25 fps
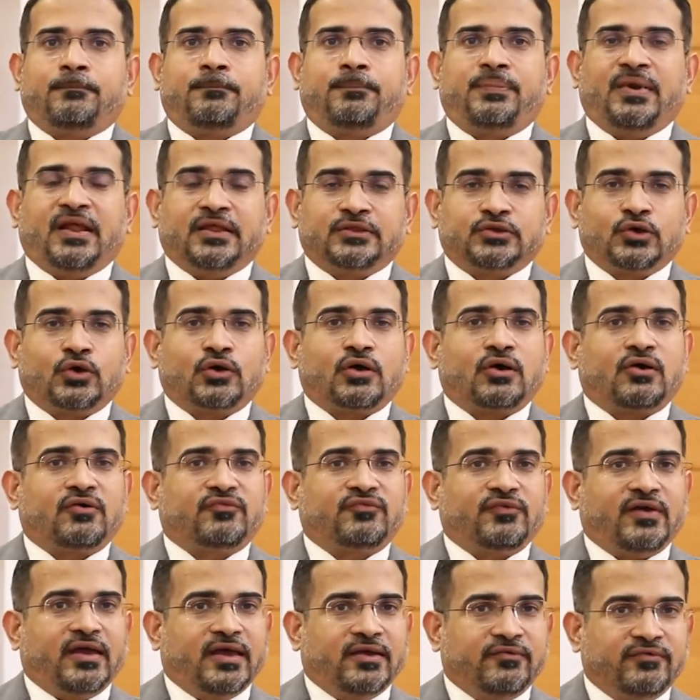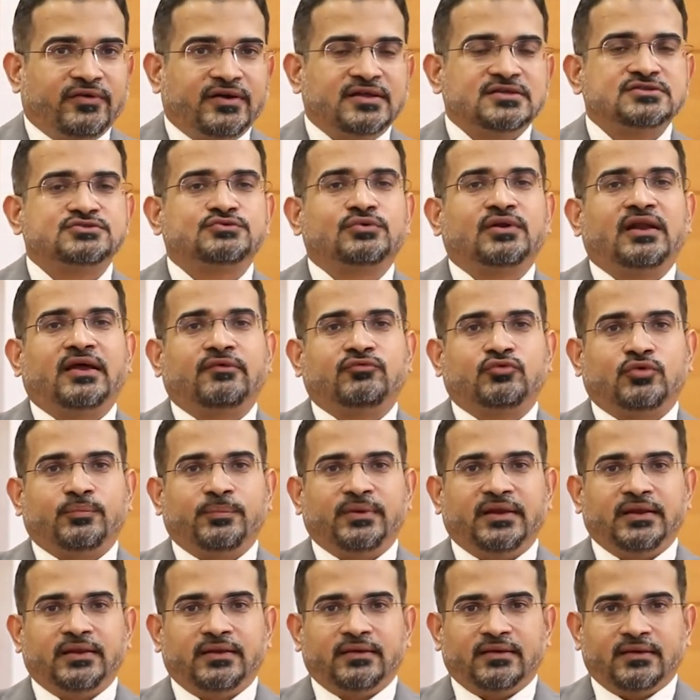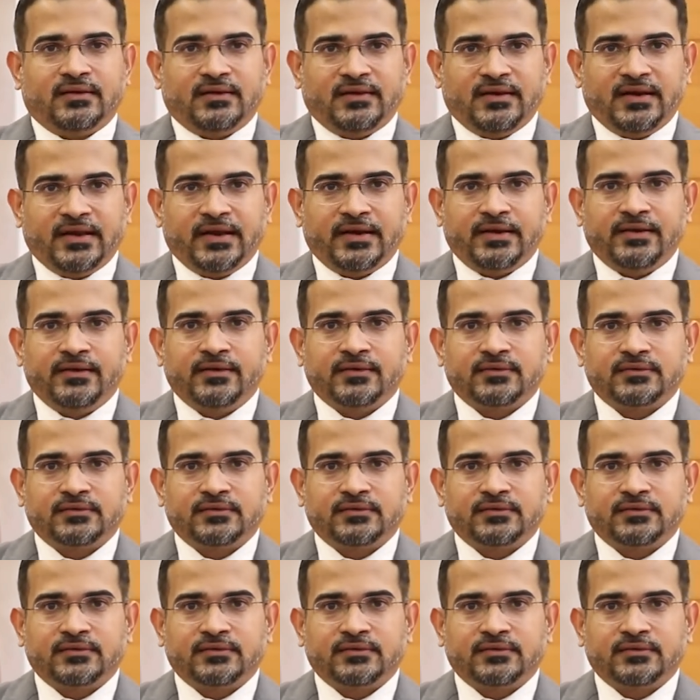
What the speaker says: plethora of evidence will have to be laid